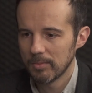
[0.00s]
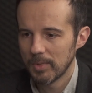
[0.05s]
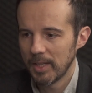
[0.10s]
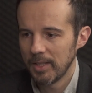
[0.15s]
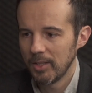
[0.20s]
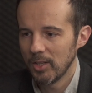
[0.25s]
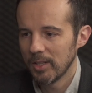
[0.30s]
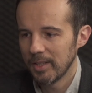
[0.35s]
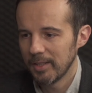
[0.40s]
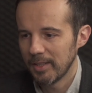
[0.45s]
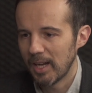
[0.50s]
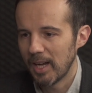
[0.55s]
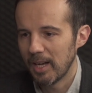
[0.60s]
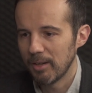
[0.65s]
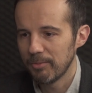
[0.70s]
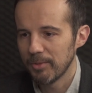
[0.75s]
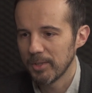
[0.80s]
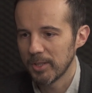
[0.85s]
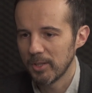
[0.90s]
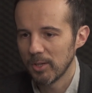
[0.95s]
a year and a
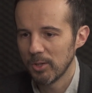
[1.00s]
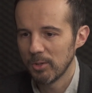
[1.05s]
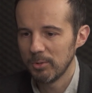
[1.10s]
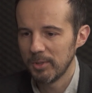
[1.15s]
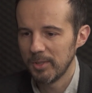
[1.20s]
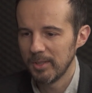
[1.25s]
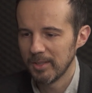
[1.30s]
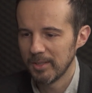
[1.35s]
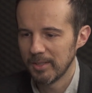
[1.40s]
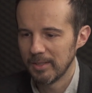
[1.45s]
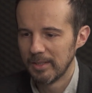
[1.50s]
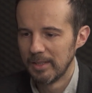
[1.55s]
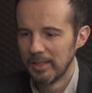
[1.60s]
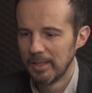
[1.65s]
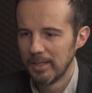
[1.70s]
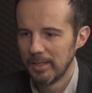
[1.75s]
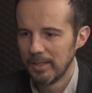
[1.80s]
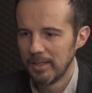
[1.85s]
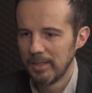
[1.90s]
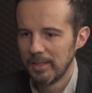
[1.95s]
half ago the
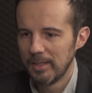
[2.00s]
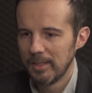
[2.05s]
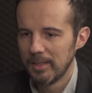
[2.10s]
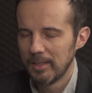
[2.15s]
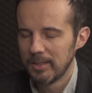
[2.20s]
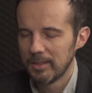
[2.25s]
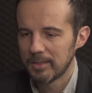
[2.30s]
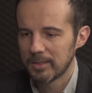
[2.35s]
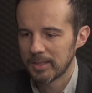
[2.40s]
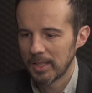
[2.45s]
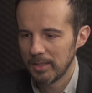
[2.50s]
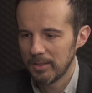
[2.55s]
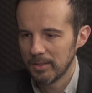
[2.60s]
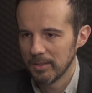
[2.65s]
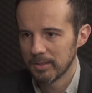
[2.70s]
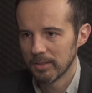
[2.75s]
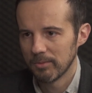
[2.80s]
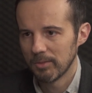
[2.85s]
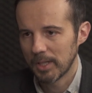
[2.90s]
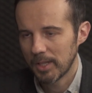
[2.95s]

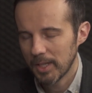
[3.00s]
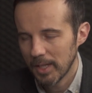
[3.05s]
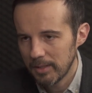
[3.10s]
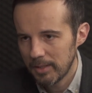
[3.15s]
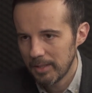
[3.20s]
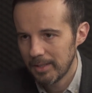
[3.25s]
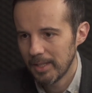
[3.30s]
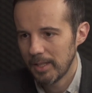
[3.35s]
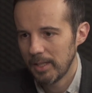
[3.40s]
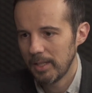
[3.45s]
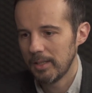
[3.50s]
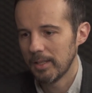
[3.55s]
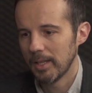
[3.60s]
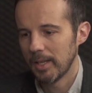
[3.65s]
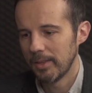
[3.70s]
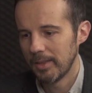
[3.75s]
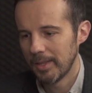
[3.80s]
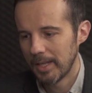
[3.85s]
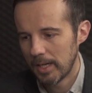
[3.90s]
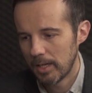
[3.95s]
status of a candidate,
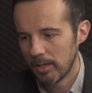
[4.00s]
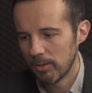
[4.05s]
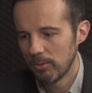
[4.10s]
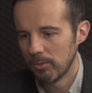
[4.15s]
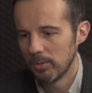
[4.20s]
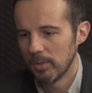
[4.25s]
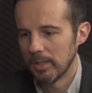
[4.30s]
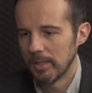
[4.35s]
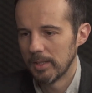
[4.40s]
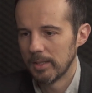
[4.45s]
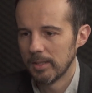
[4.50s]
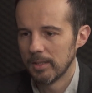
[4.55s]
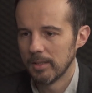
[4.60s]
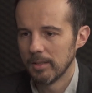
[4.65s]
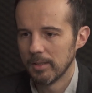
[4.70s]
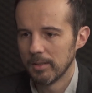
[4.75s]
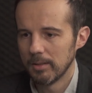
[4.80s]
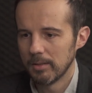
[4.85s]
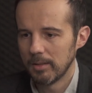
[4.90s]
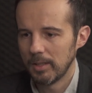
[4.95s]
and now
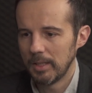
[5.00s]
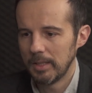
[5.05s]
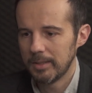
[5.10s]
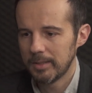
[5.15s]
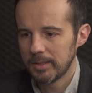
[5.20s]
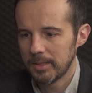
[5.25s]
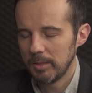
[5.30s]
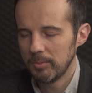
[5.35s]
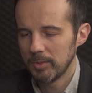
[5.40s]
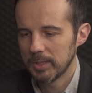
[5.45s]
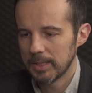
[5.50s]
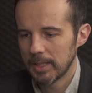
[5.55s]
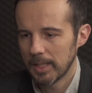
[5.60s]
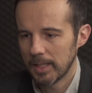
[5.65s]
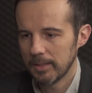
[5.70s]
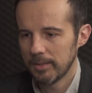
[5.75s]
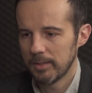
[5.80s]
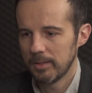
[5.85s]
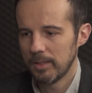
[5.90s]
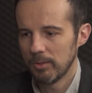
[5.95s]
it seems
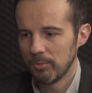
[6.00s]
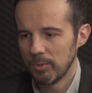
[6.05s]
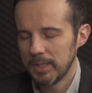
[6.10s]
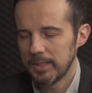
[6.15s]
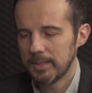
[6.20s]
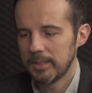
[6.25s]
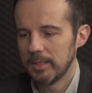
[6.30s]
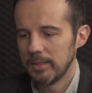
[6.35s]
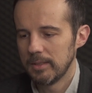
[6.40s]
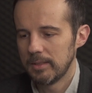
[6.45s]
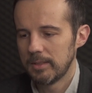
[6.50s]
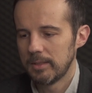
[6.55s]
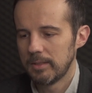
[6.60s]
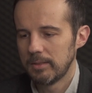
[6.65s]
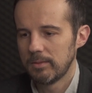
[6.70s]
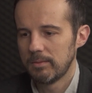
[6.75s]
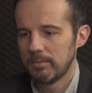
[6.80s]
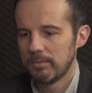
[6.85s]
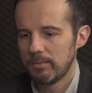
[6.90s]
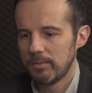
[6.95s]
that there is this
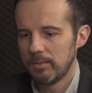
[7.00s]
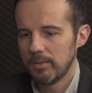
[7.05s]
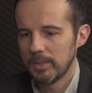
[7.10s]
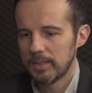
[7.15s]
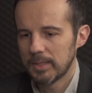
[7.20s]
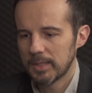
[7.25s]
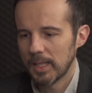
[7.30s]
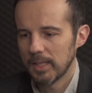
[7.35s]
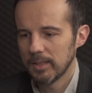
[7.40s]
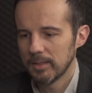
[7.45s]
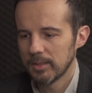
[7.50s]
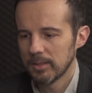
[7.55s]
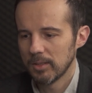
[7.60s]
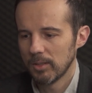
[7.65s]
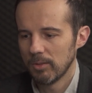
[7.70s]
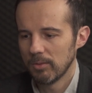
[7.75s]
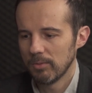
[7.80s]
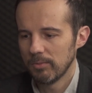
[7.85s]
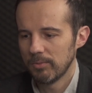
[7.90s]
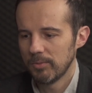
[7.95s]
sense
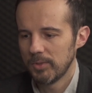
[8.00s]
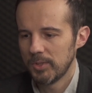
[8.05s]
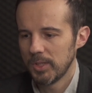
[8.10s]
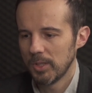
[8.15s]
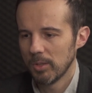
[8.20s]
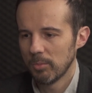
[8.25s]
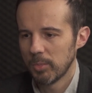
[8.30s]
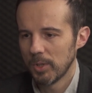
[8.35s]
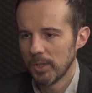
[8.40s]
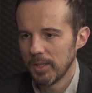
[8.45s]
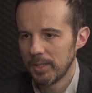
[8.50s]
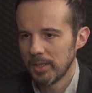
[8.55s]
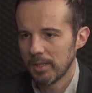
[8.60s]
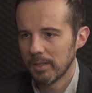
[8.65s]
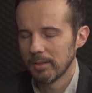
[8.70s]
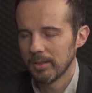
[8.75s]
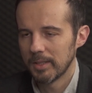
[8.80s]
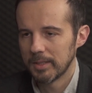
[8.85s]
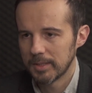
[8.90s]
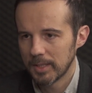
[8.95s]
of
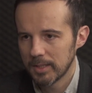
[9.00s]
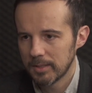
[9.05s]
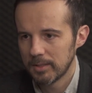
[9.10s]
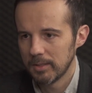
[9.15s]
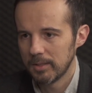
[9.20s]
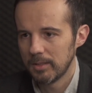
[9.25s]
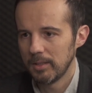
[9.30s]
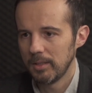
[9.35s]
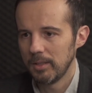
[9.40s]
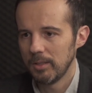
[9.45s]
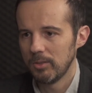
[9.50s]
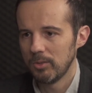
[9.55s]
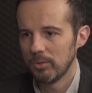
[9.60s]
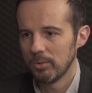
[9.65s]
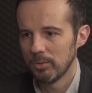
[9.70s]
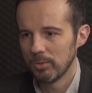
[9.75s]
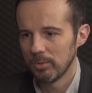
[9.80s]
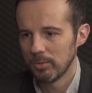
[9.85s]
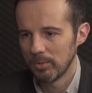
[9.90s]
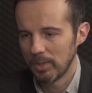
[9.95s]
geopolitical necessity
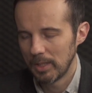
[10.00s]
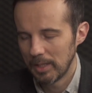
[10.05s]
to